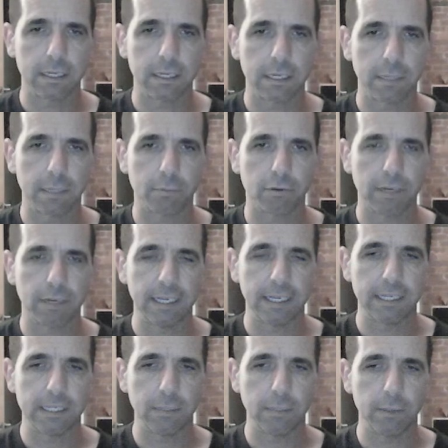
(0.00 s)
a pretty
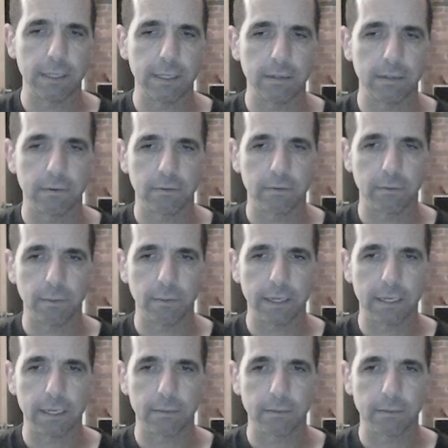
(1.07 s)
easy win from there.